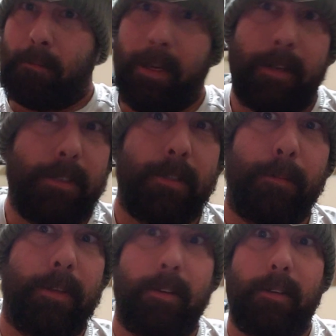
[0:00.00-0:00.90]
Man, it's
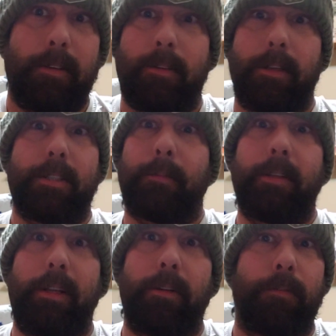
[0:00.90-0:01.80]
something
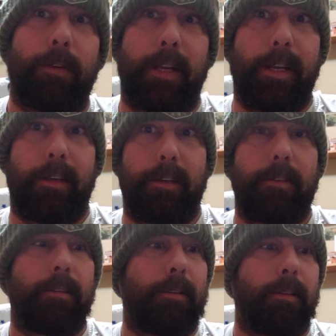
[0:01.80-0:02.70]
you don't forget.
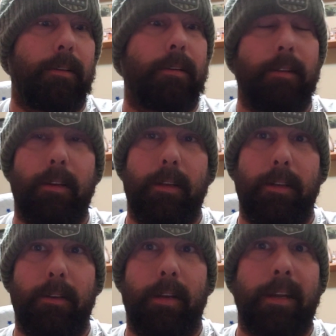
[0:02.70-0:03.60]

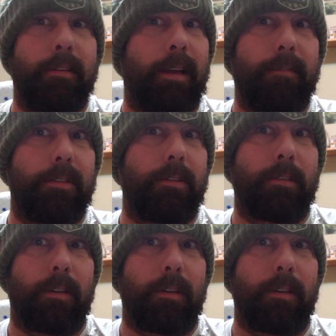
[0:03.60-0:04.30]
And I have it